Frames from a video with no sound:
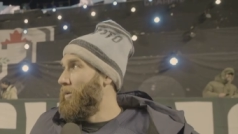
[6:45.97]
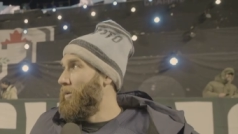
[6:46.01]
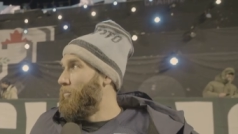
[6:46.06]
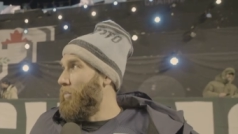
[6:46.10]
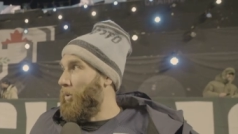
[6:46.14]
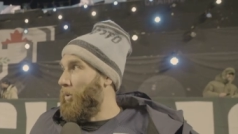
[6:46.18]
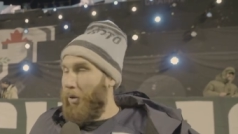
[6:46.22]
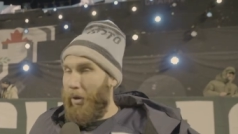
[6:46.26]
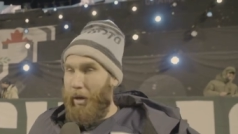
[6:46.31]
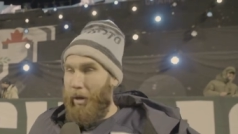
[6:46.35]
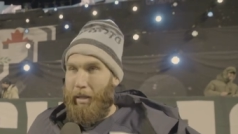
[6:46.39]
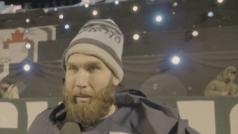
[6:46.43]

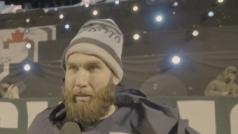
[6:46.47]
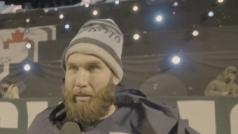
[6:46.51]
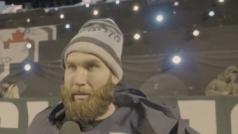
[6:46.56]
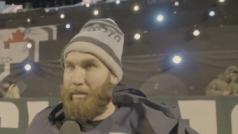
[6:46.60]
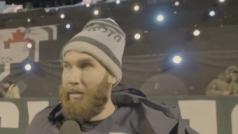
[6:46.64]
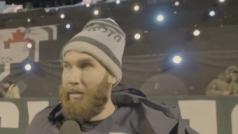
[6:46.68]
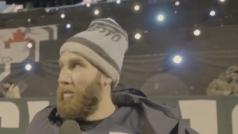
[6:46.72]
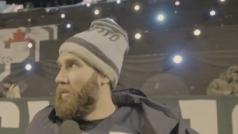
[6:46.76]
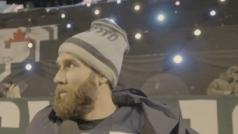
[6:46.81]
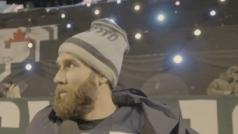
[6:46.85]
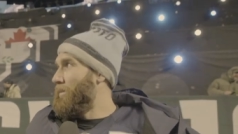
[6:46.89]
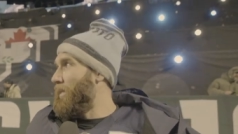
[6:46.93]
Boris,
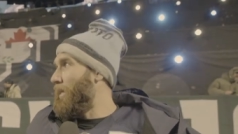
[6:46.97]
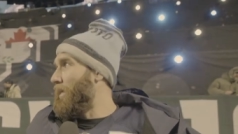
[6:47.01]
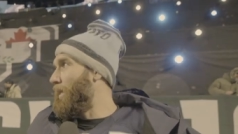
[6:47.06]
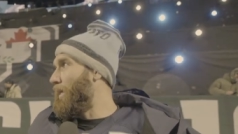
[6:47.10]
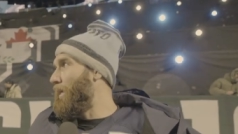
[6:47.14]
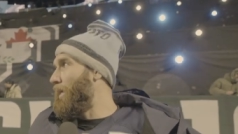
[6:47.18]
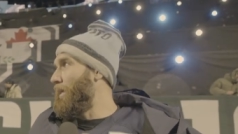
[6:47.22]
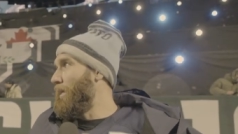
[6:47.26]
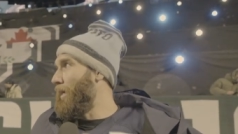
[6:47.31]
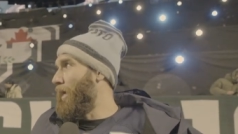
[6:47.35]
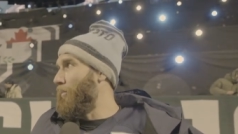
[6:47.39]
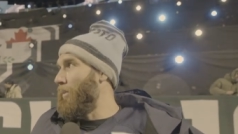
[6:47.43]

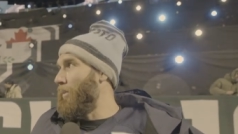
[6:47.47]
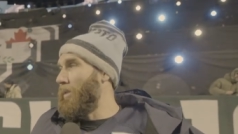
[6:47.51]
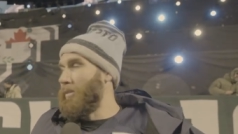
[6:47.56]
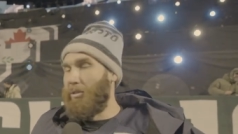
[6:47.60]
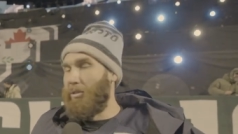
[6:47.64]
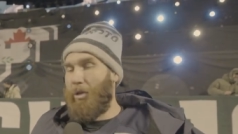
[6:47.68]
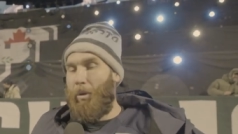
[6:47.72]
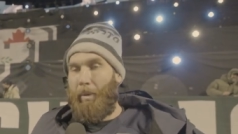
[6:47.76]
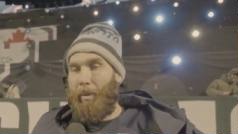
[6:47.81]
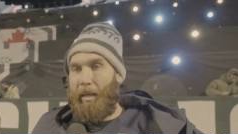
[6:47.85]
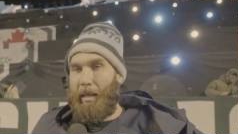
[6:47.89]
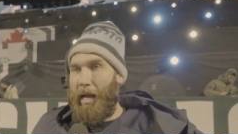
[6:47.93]
Didi, I mean,
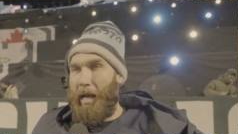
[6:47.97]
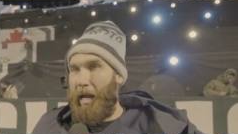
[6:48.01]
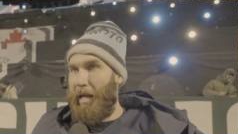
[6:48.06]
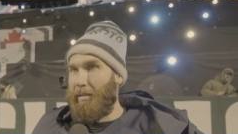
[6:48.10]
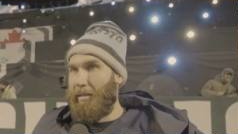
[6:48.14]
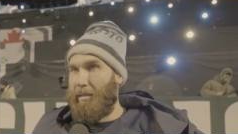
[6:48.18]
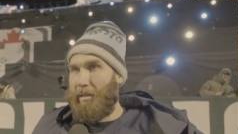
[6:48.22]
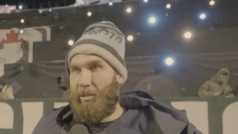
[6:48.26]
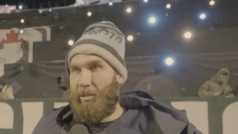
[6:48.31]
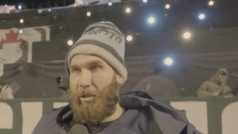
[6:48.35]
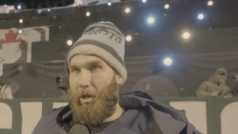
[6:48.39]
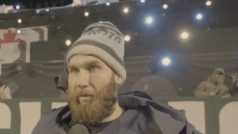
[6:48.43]
so many guys
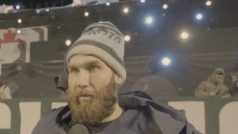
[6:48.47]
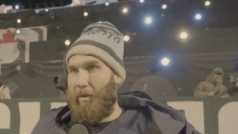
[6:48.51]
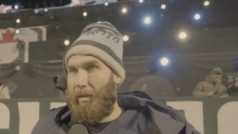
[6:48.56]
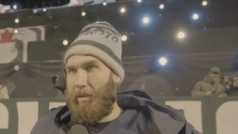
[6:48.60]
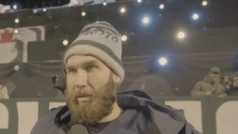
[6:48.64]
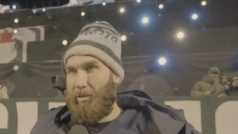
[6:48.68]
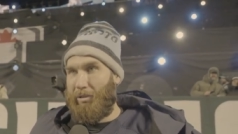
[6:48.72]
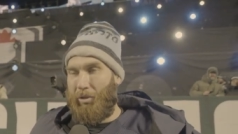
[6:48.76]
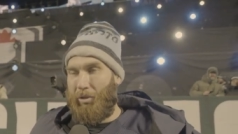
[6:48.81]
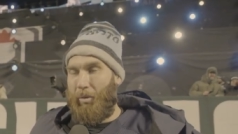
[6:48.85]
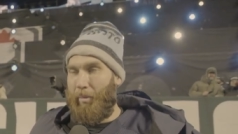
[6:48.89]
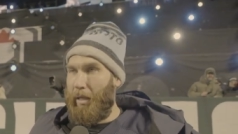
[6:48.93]
deserve it.
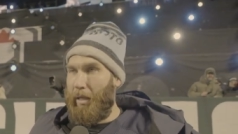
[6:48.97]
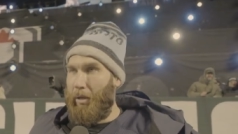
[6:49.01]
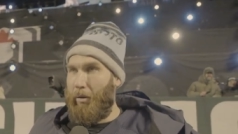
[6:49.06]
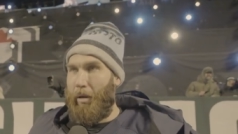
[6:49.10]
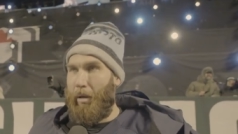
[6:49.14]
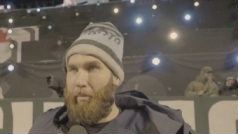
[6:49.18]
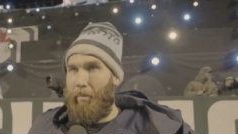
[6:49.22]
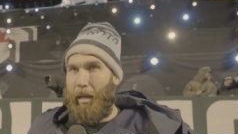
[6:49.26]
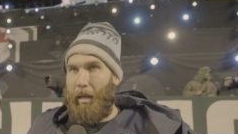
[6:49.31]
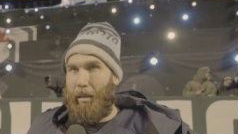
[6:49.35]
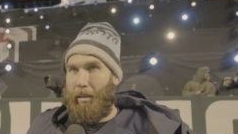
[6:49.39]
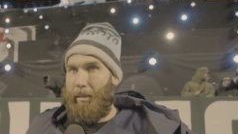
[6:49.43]
There's so many
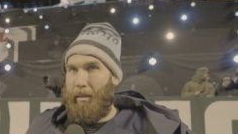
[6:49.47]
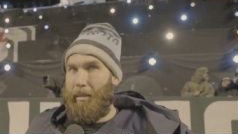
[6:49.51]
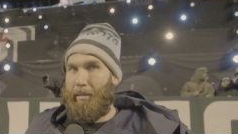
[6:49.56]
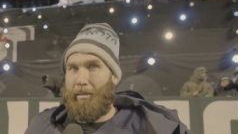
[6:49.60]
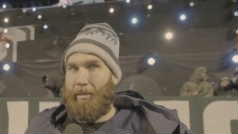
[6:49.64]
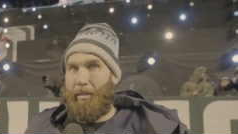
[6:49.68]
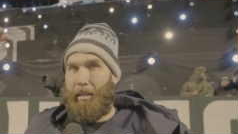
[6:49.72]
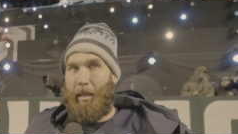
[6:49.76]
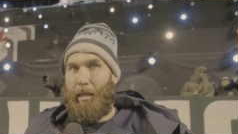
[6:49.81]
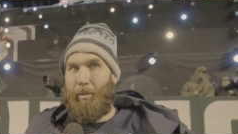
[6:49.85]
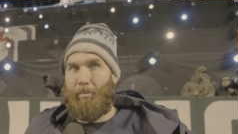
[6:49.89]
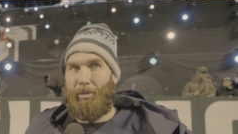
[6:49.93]
great men on this
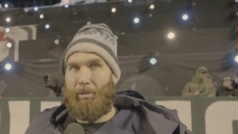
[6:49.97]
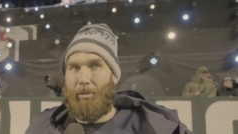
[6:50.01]
team.